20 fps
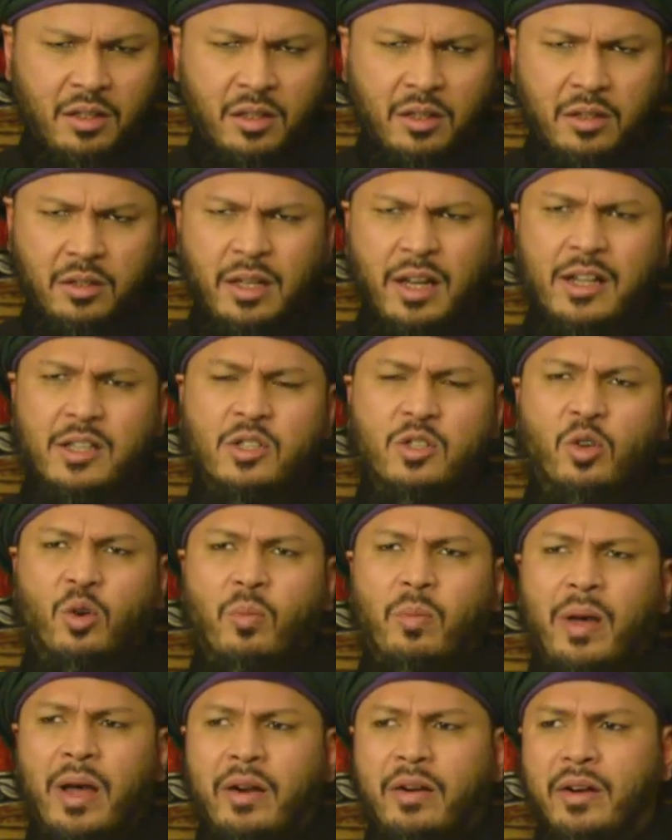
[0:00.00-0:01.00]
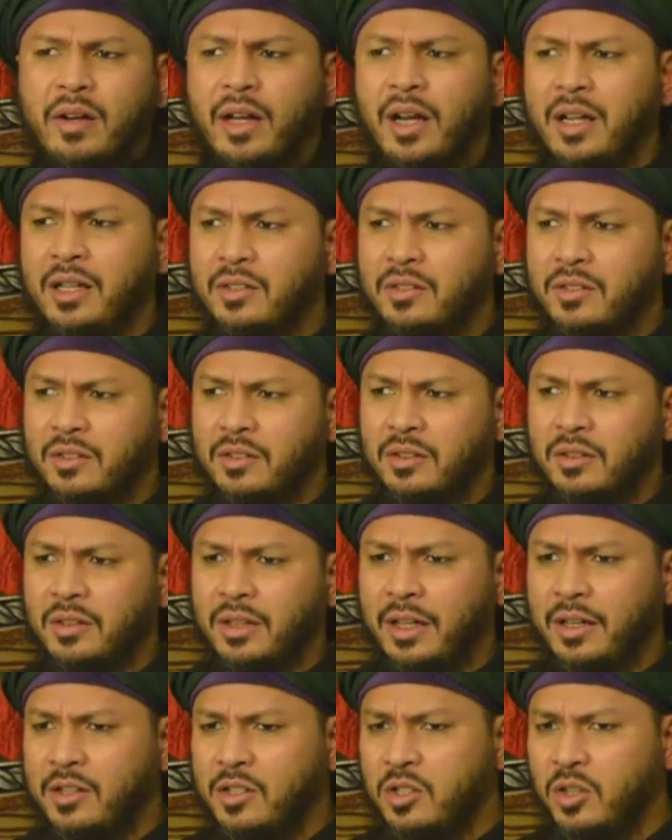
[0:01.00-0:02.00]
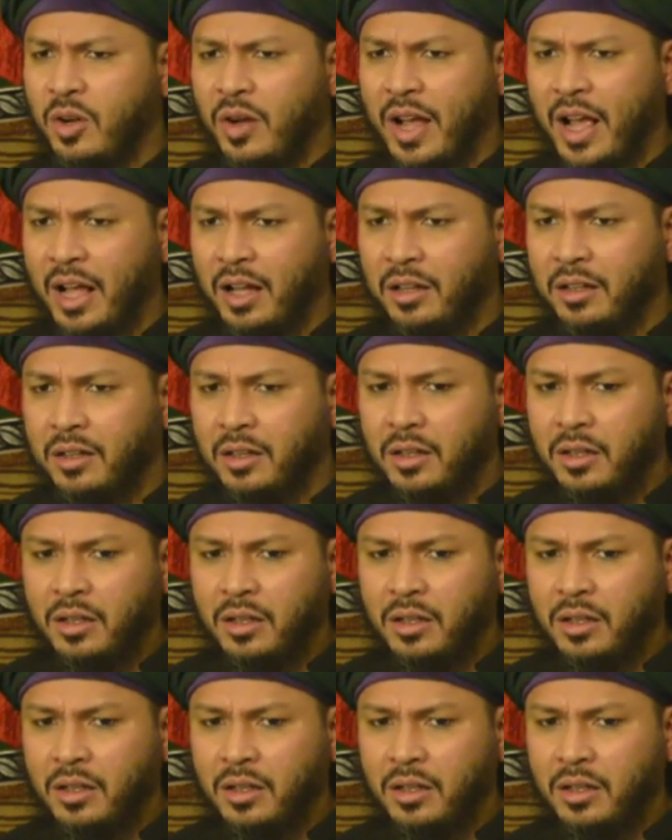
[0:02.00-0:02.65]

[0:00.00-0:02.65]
There is no paradise. There is no hell.